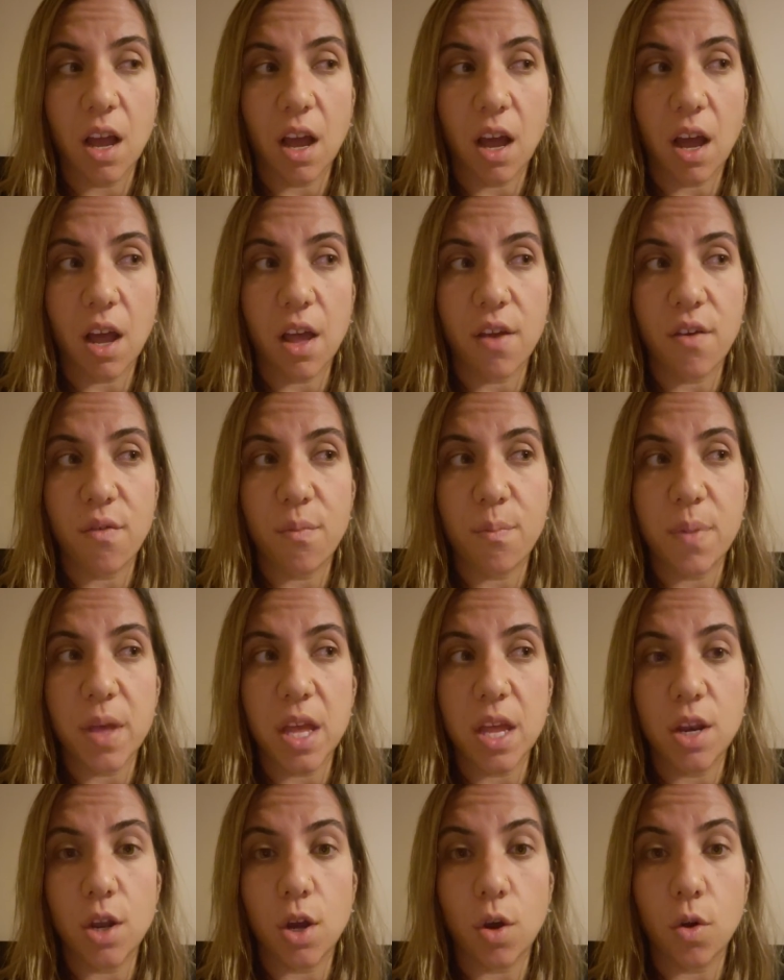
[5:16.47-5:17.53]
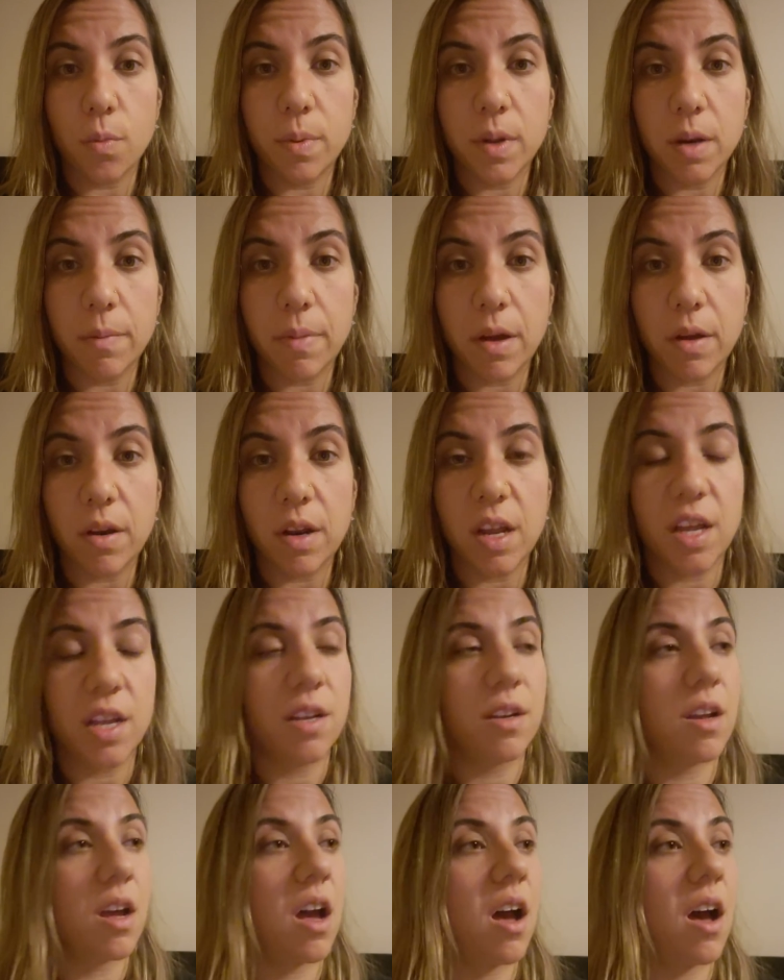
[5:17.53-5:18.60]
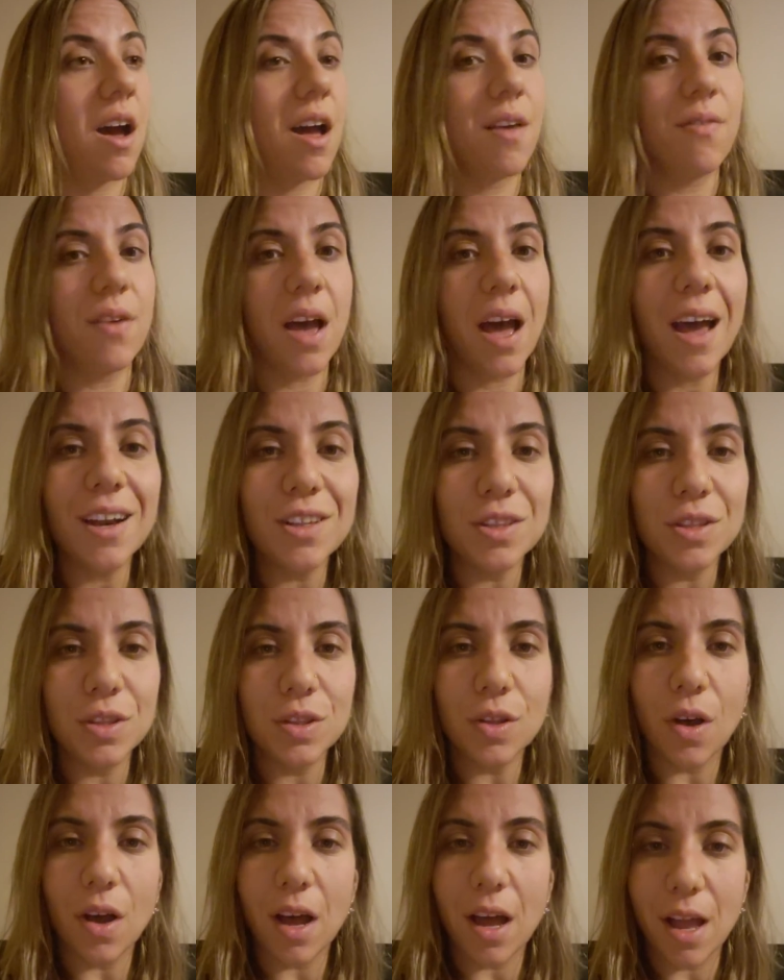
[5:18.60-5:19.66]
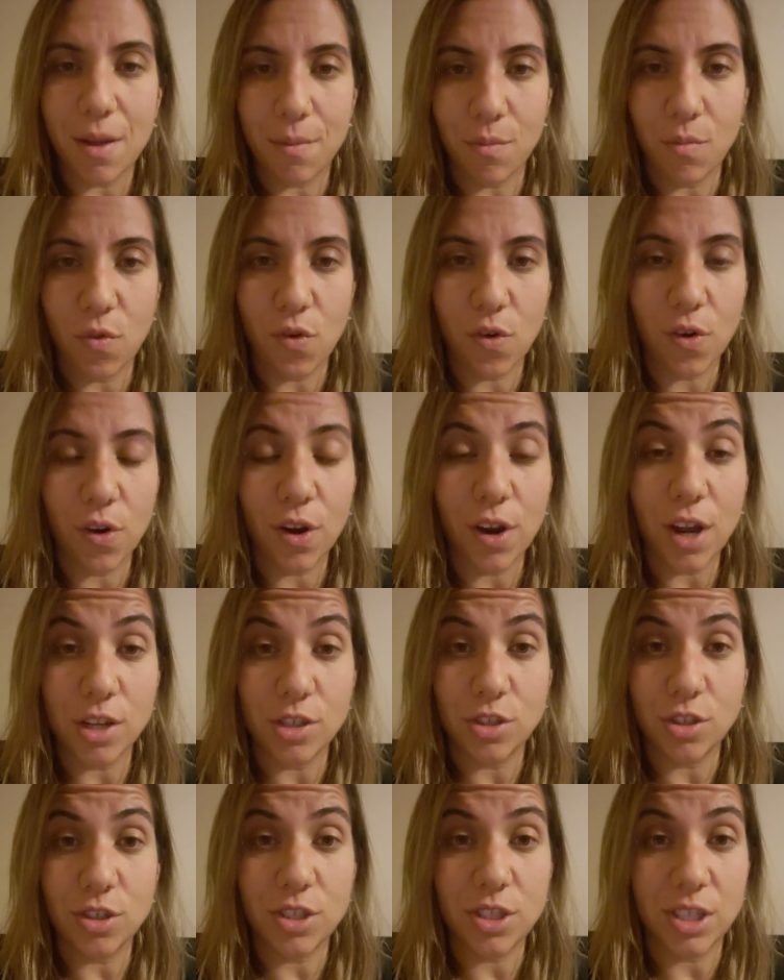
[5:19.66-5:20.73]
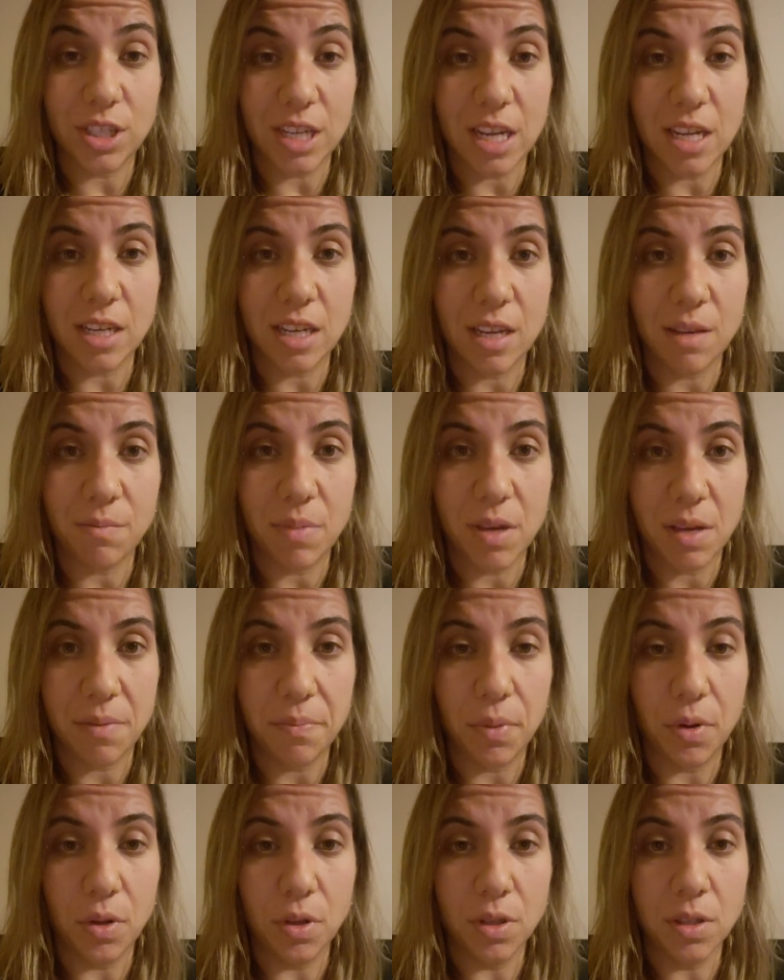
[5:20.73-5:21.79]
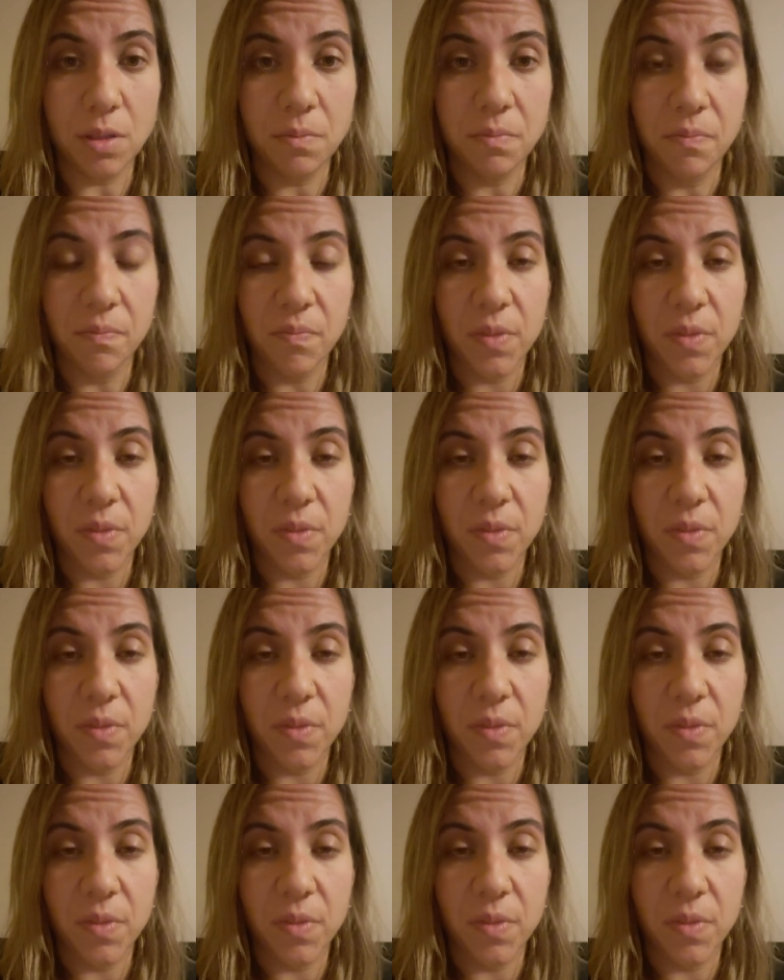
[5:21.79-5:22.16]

I've been open about it, and I've had a lot more understanding people,